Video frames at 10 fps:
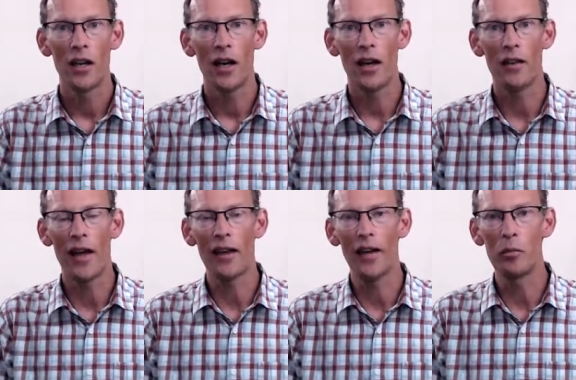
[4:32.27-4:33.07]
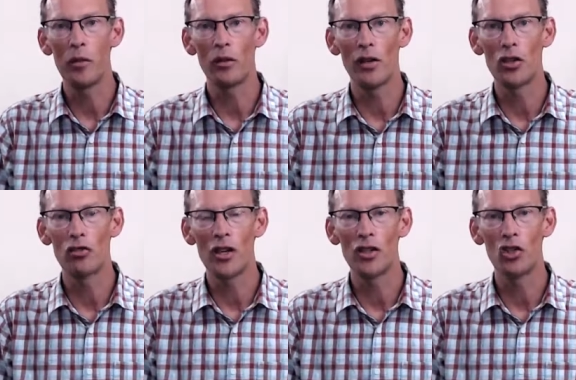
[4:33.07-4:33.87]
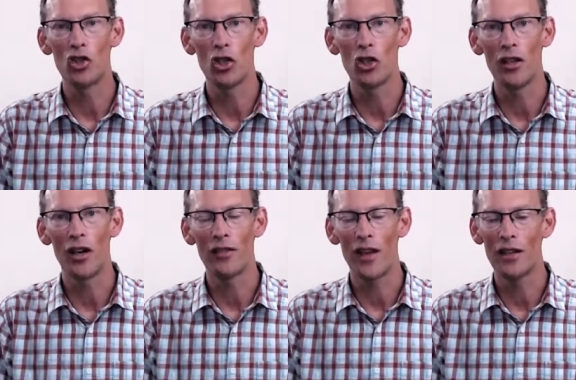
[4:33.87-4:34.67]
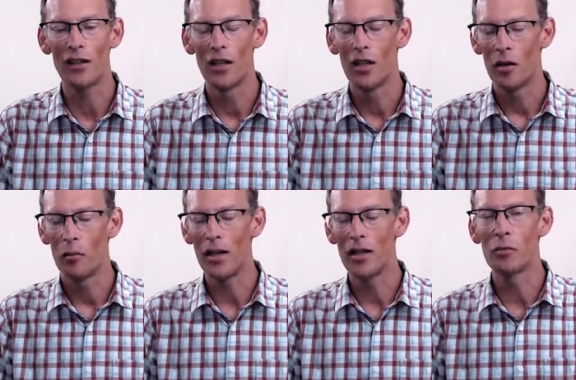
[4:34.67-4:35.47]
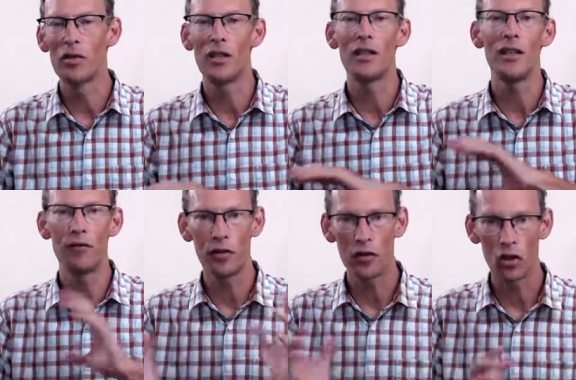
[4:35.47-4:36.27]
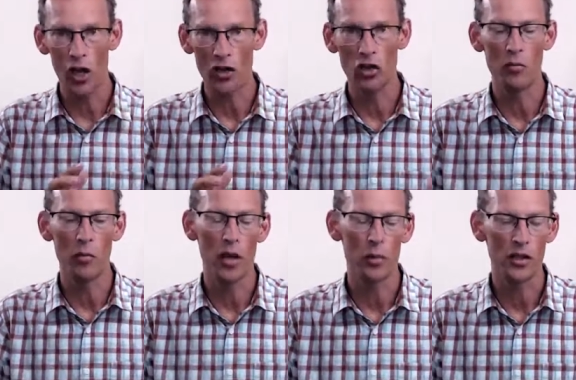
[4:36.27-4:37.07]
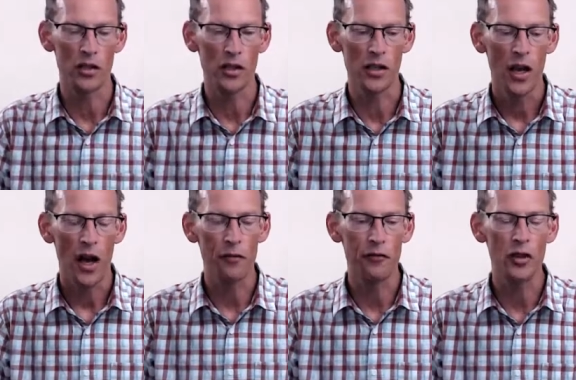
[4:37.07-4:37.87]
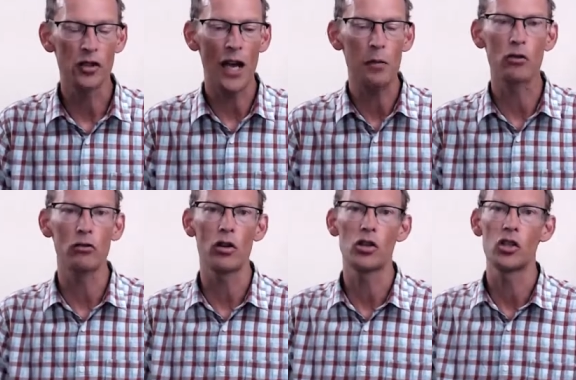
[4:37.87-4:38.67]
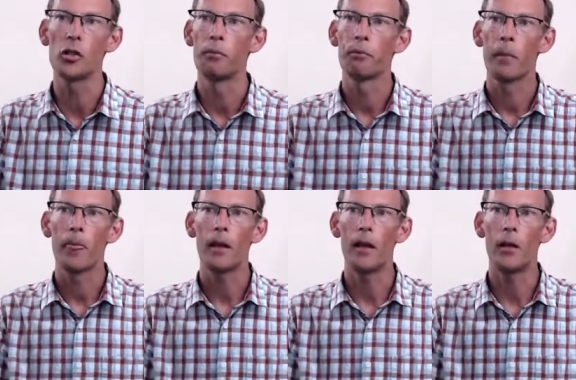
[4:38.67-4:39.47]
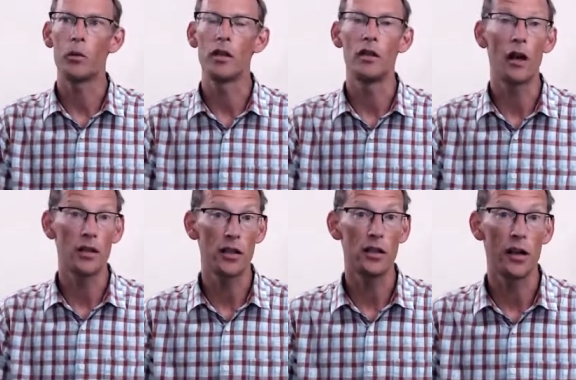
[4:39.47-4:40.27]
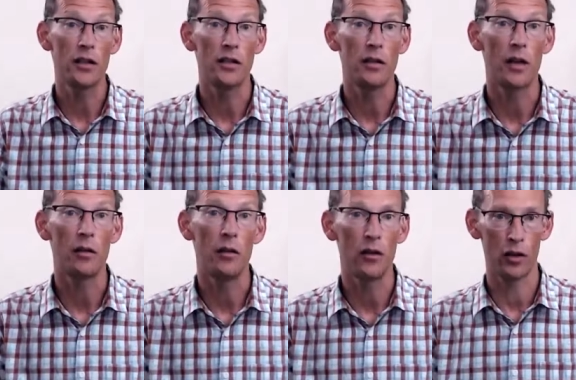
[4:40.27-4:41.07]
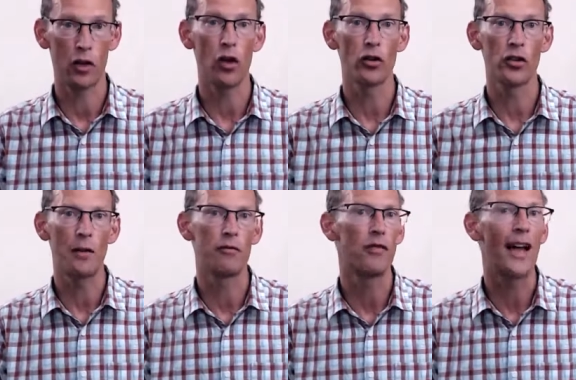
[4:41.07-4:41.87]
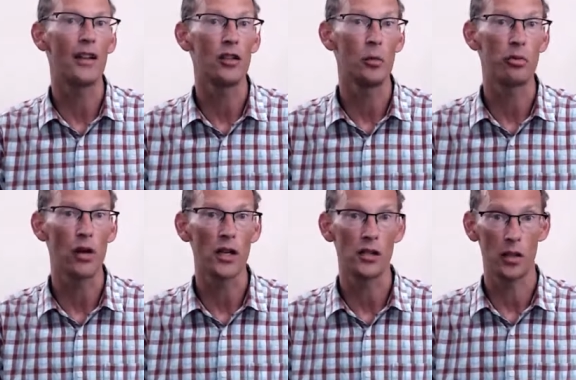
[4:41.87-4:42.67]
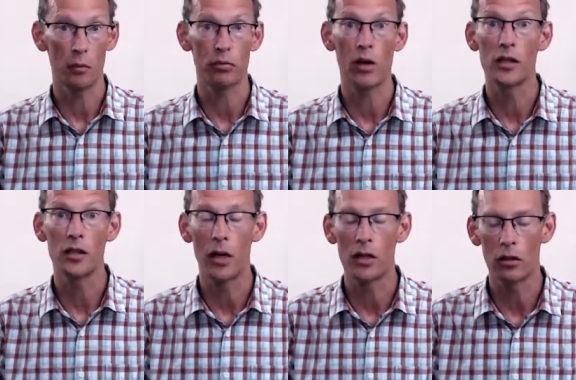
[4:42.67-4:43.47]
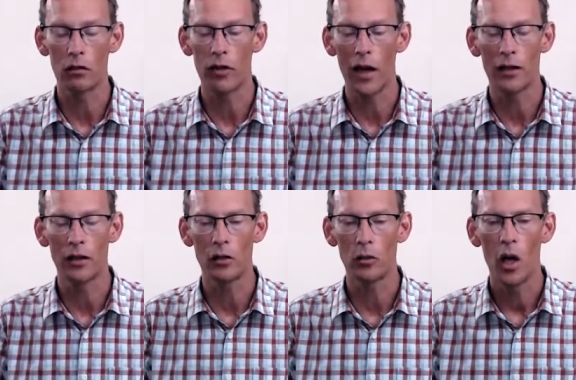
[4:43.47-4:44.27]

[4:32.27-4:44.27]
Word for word: Uh, and that led me on an interesting journey. I then made some significant changes in my business. I first came across, it was in 1999, the concept value pricing, pricing based on value.